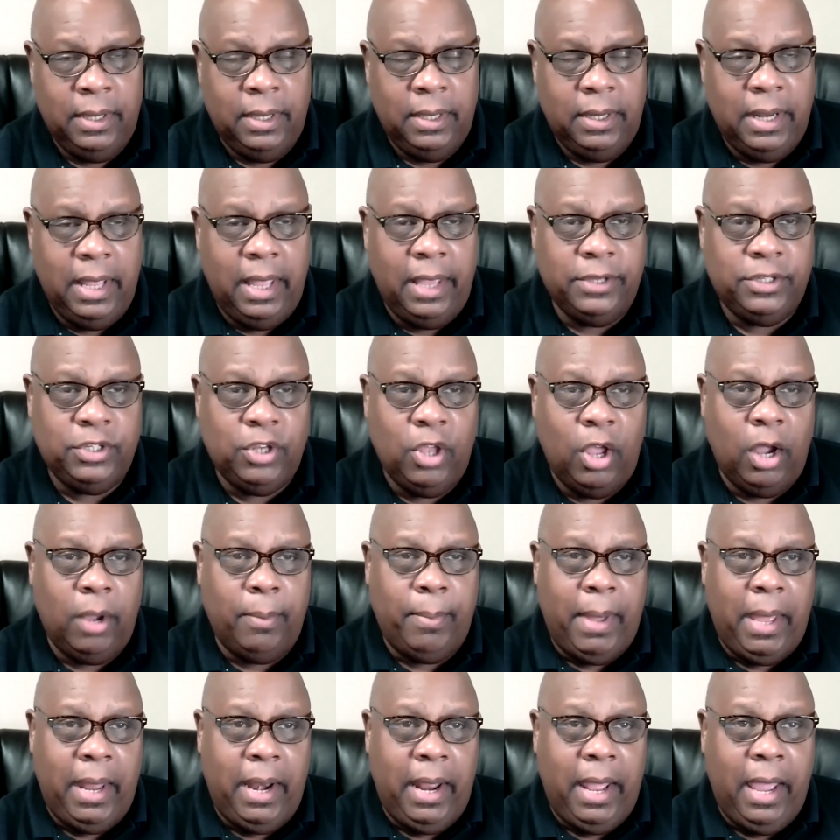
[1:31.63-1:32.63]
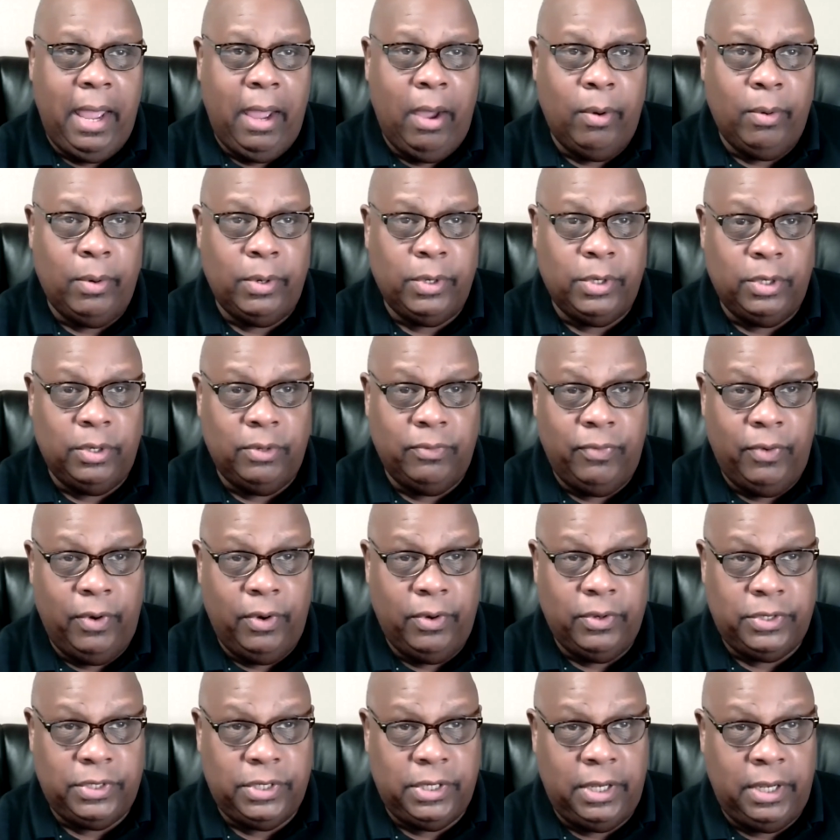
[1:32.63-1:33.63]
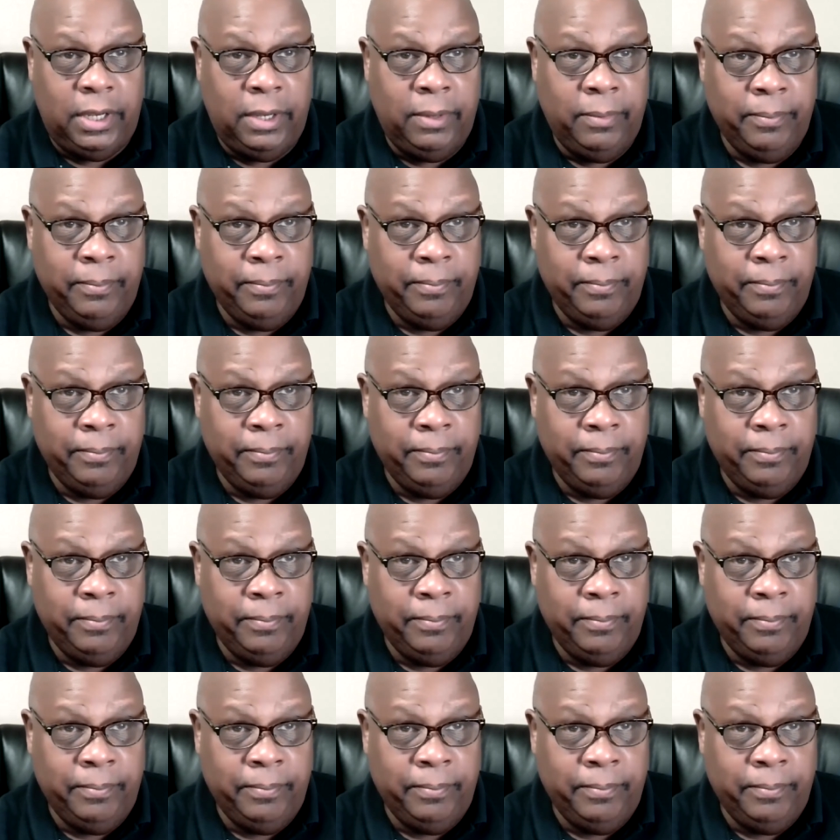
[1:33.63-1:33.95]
Now let's talk about Howard University